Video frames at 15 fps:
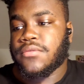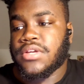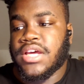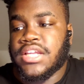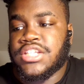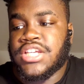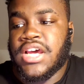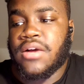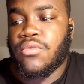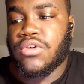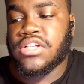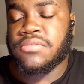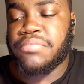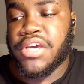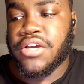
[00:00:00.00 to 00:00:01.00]
Got
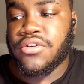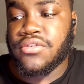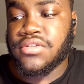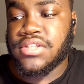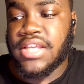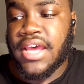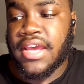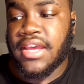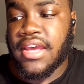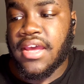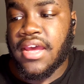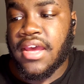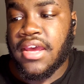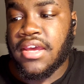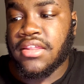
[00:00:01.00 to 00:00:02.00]
Jaguars, Bengals,
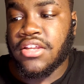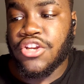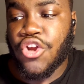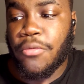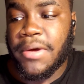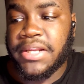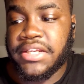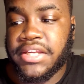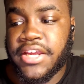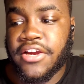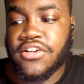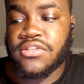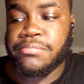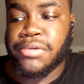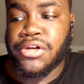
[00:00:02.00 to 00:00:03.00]
aka the Nobody
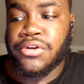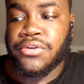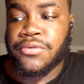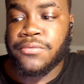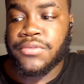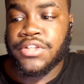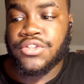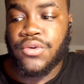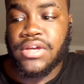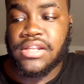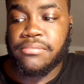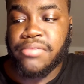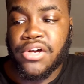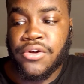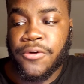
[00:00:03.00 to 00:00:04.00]
Cares Bowl, the
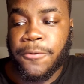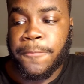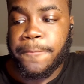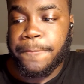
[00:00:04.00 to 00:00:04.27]
Toilet Bowl.